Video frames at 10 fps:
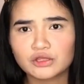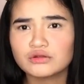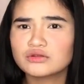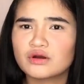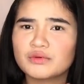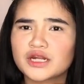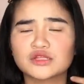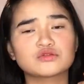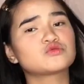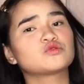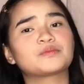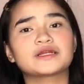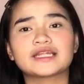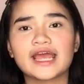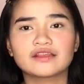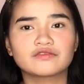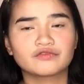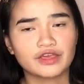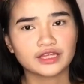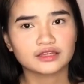don't go with a super tight
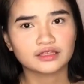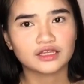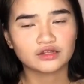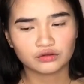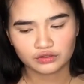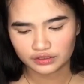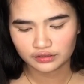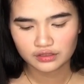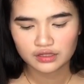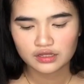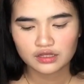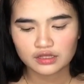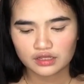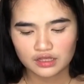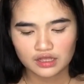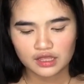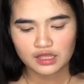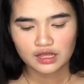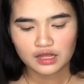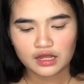fit. Ganon.
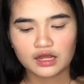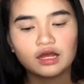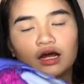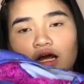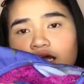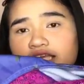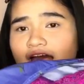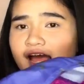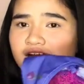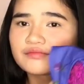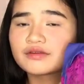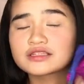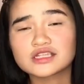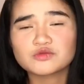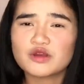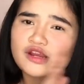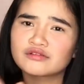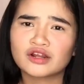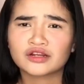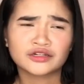Yeah. Just
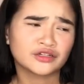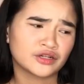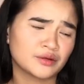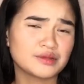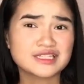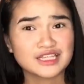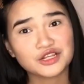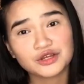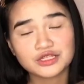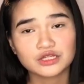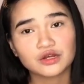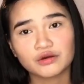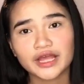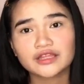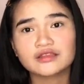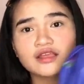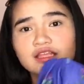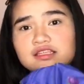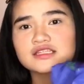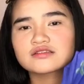wear dark undergarments and you're good to go. And
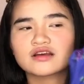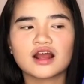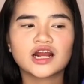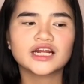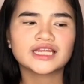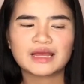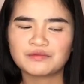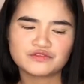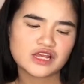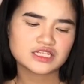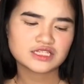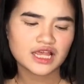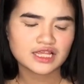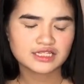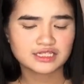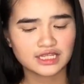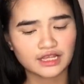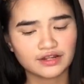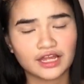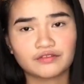these are the type of dresses I
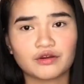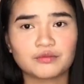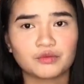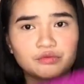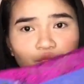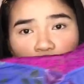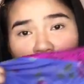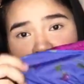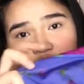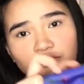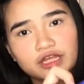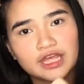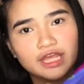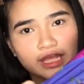see like from y2k,